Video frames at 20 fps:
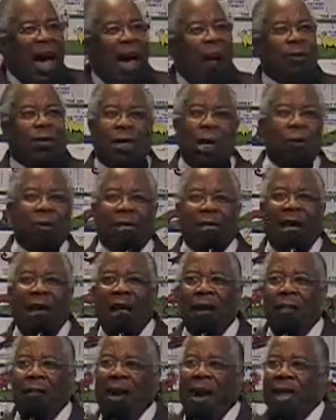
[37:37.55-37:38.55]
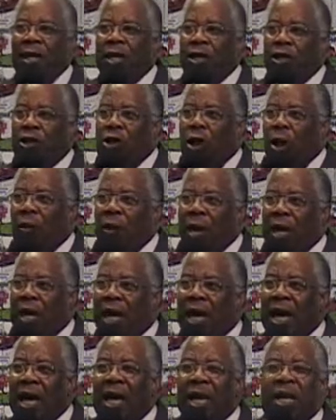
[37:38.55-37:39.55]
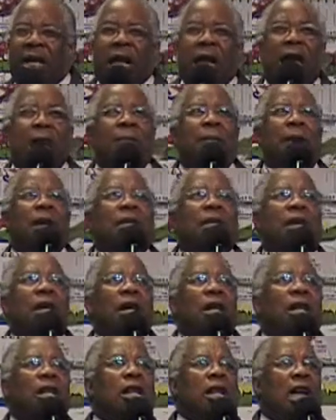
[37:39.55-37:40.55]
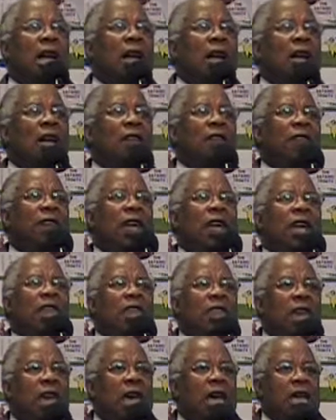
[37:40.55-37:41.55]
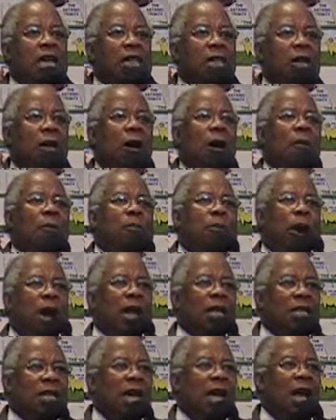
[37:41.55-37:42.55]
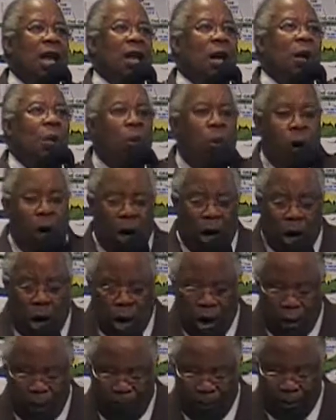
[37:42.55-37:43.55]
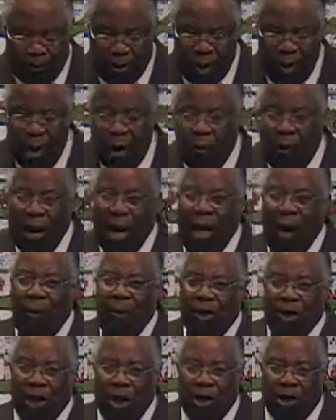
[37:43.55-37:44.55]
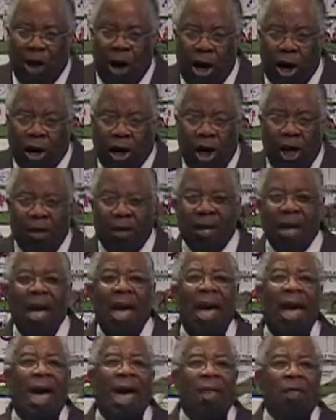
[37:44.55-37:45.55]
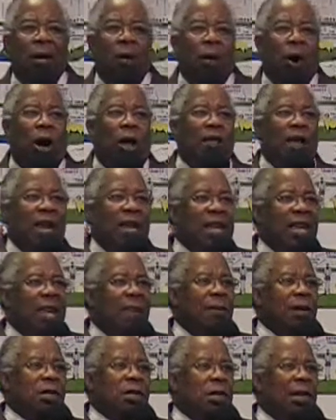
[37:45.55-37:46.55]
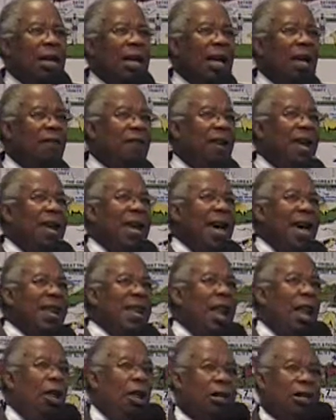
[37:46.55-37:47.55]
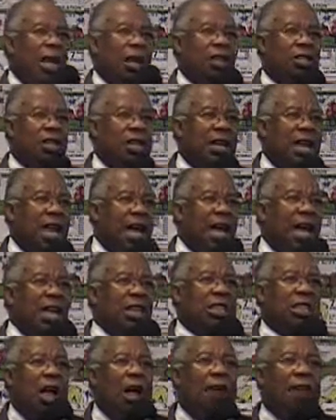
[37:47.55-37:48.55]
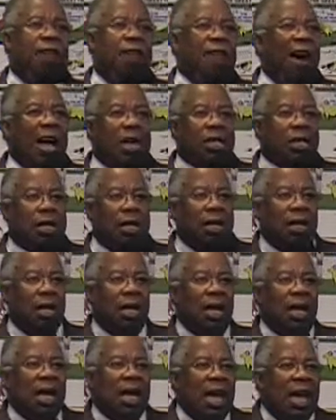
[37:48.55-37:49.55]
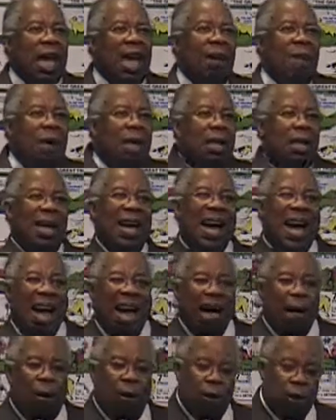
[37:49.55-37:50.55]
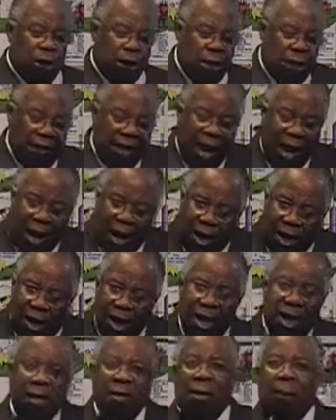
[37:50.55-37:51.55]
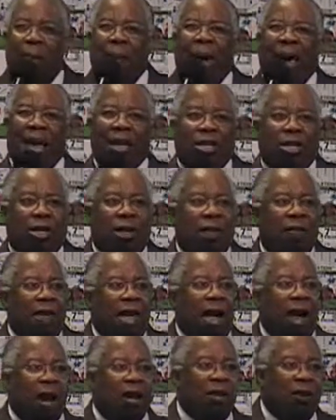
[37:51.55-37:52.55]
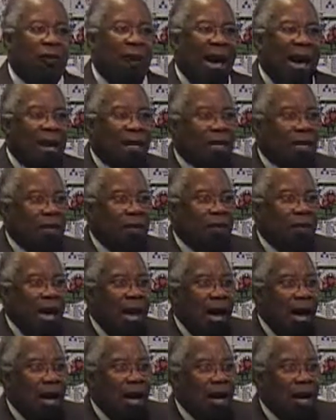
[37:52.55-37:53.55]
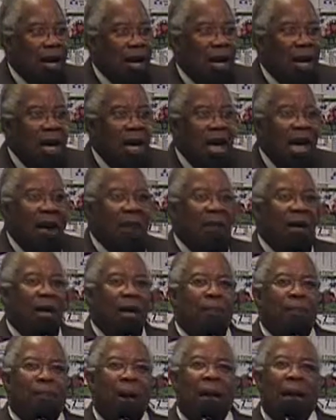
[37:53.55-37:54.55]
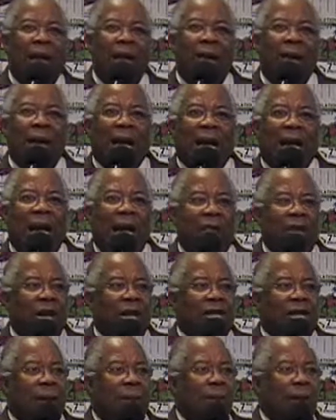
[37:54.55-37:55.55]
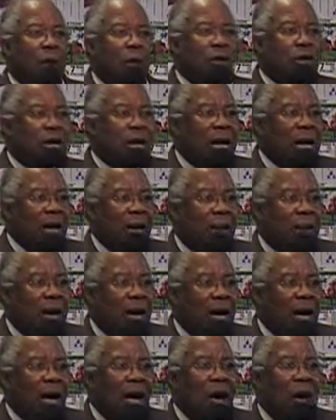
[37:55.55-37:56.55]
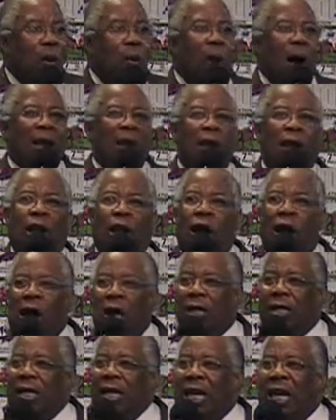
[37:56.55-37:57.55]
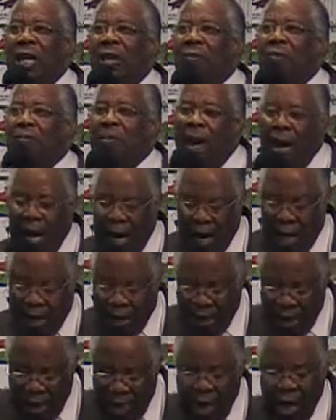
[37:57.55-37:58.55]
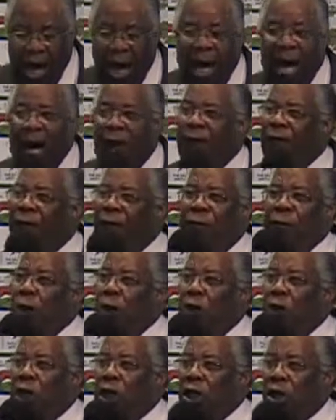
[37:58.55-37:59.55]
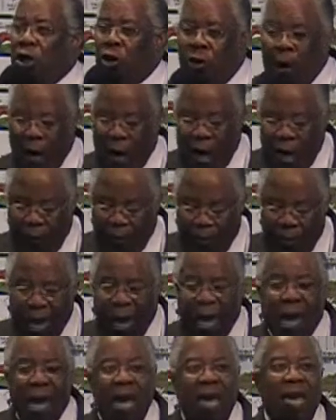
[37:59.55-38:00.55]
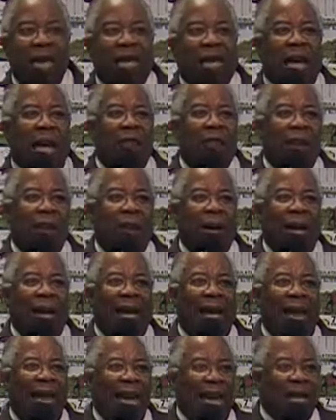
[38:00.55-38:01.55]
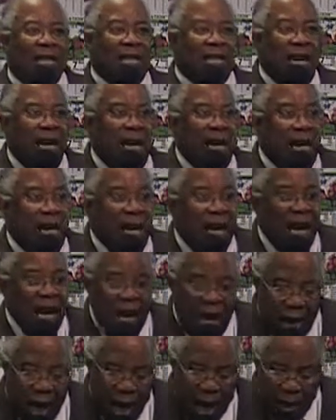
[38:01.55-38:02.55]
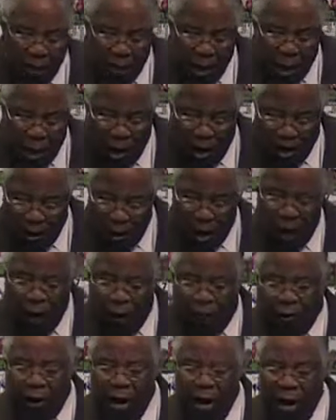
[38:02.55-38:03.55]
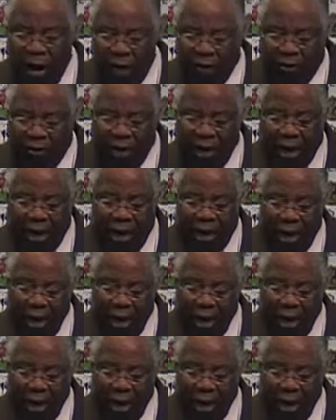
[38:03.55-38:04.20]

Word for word: I'm so saddened by the story. Demas love this present world. When I was in Turkey, and the world that Demas loved, and I looked at it today, it's all fossil. Amen. The owls are there. The bats are there. The rats are there. Every building becomes just a museum. What a loss he made. A foolish trade. He gave up a legacy. Amen. For nothing.